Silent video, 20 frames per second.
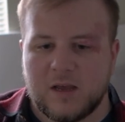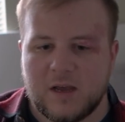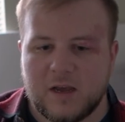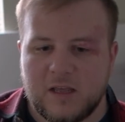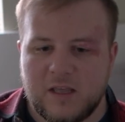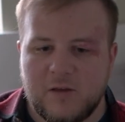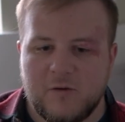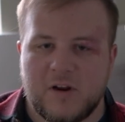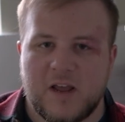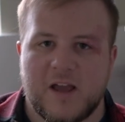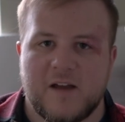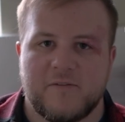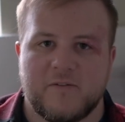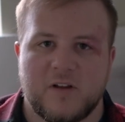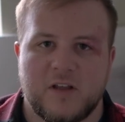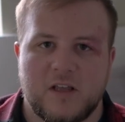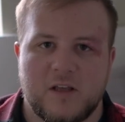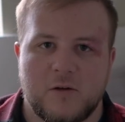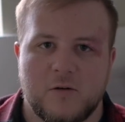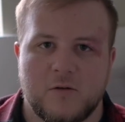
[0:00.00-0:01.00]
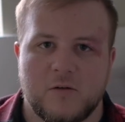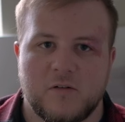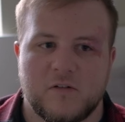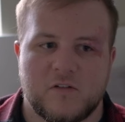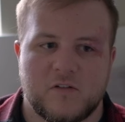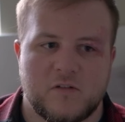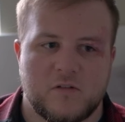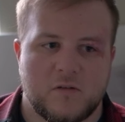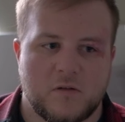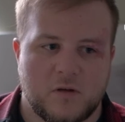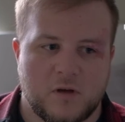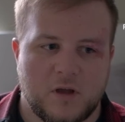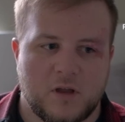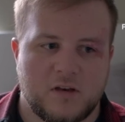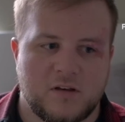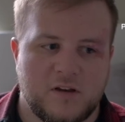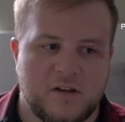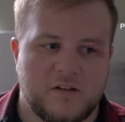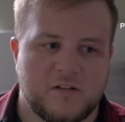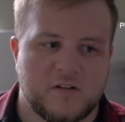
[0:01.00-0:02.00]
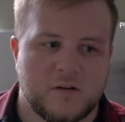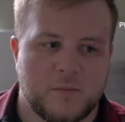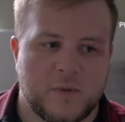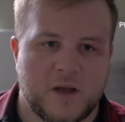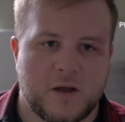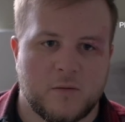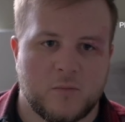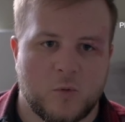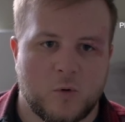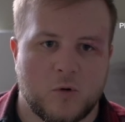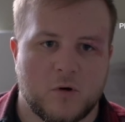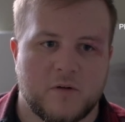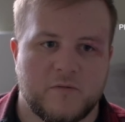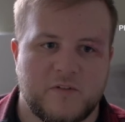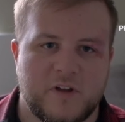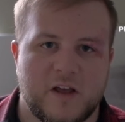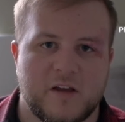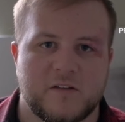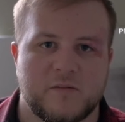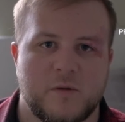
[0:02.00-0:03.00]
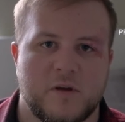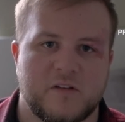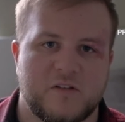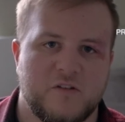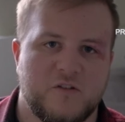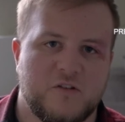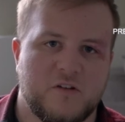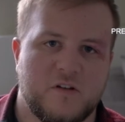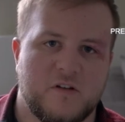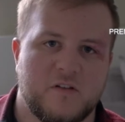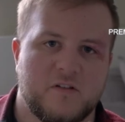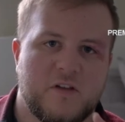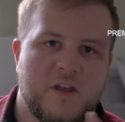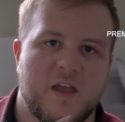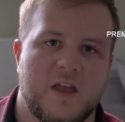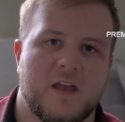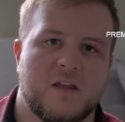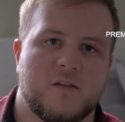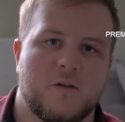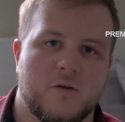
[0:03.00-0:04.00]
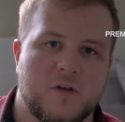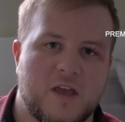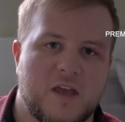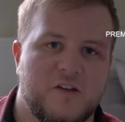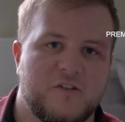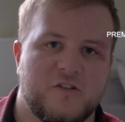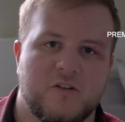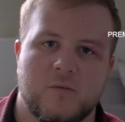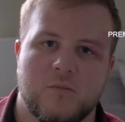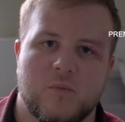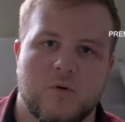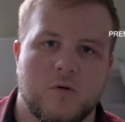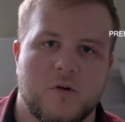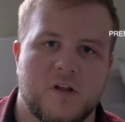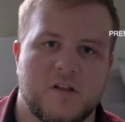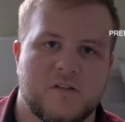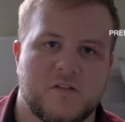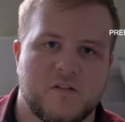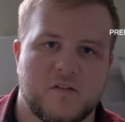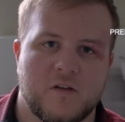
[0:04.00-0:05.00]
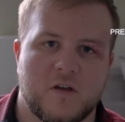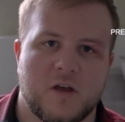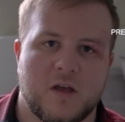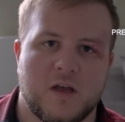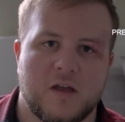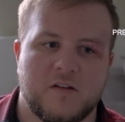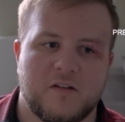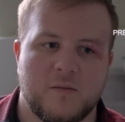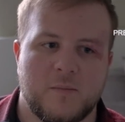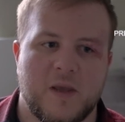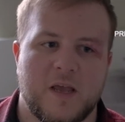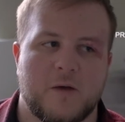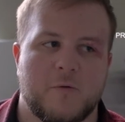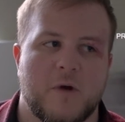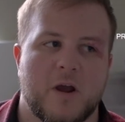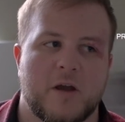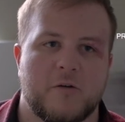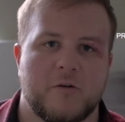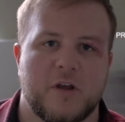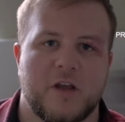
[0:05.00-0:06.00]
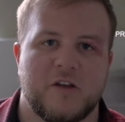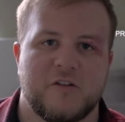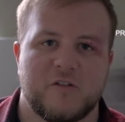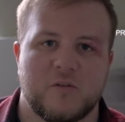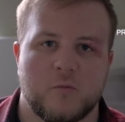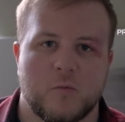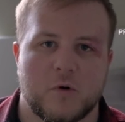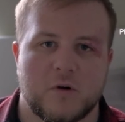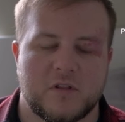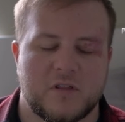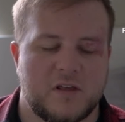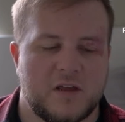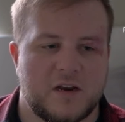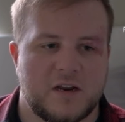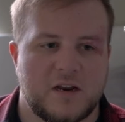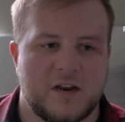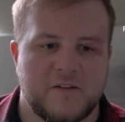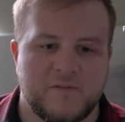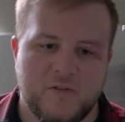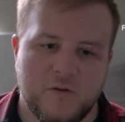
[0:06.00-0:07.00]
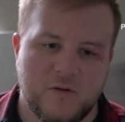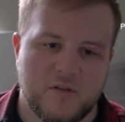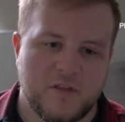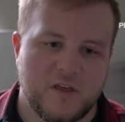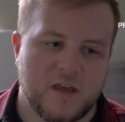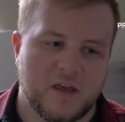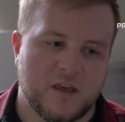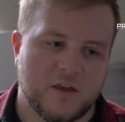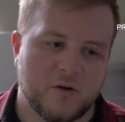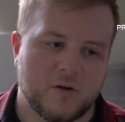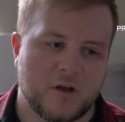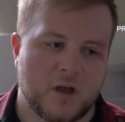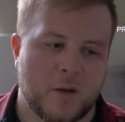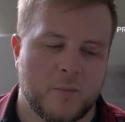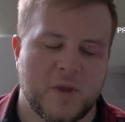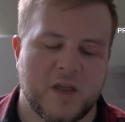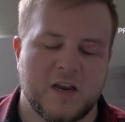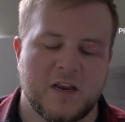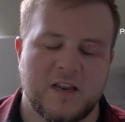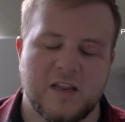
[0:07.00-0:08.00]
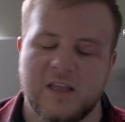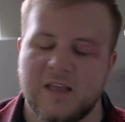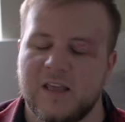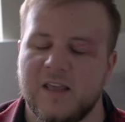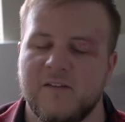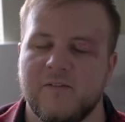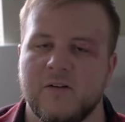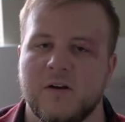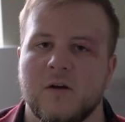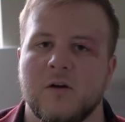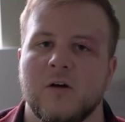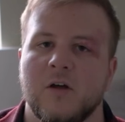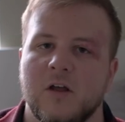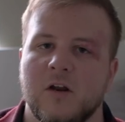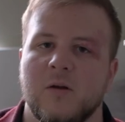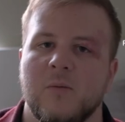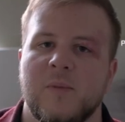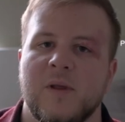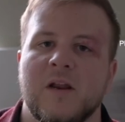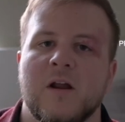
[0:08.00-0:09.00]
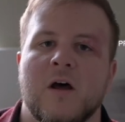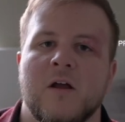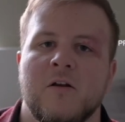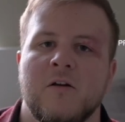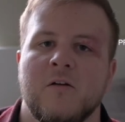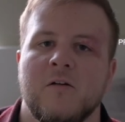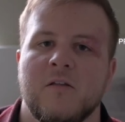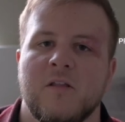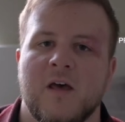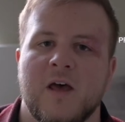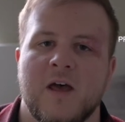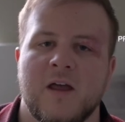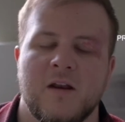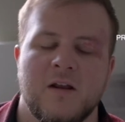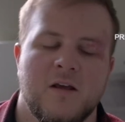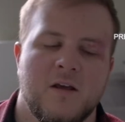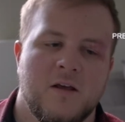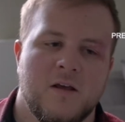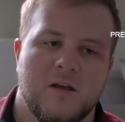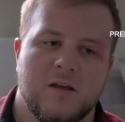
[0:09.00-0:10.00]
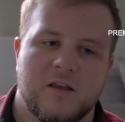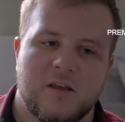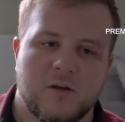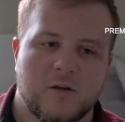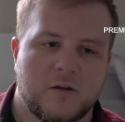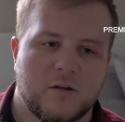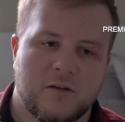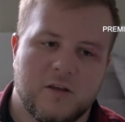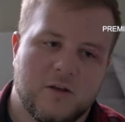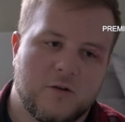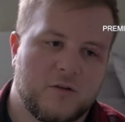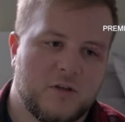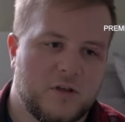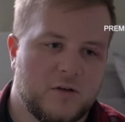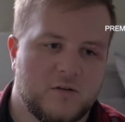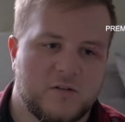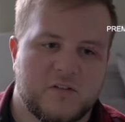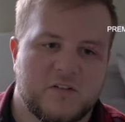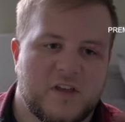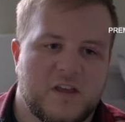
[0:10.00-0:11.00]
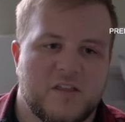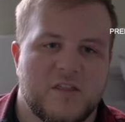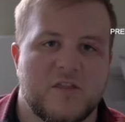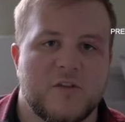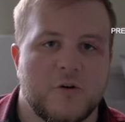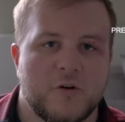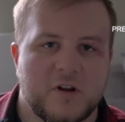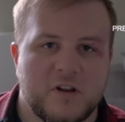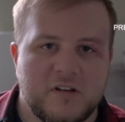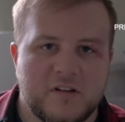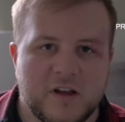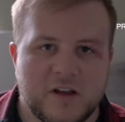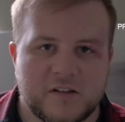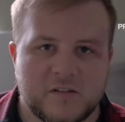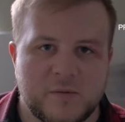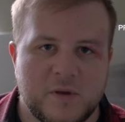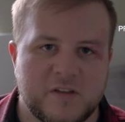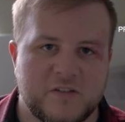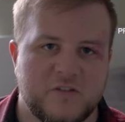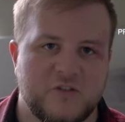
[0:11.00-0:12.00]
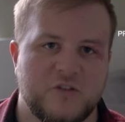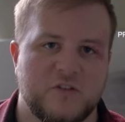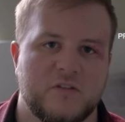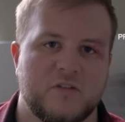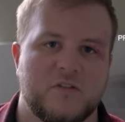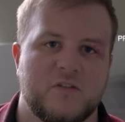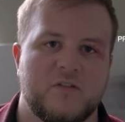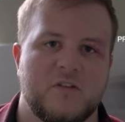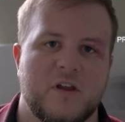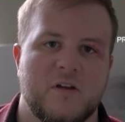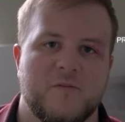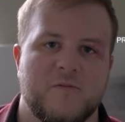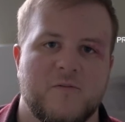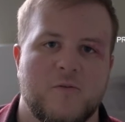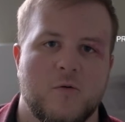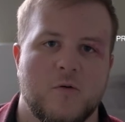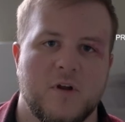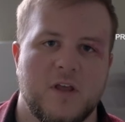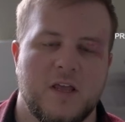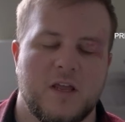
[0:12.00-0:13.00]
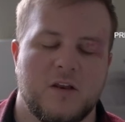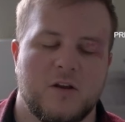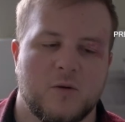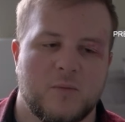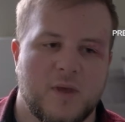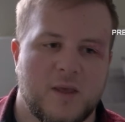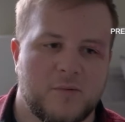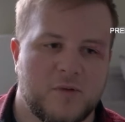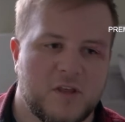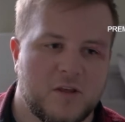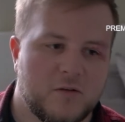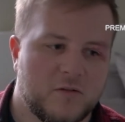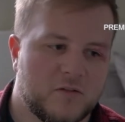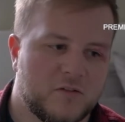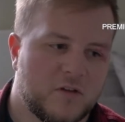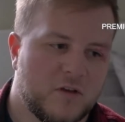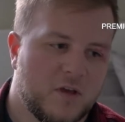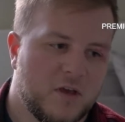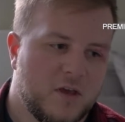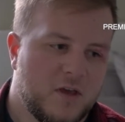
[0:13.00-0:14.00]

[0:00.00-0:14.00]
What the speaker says: you'd have to use a decent amount more of text messages and location points to make recreation worth it. And if you think you'll come in even a little bit under that, you'll use, say, 30 text messages instead of 40, and you'll maybe use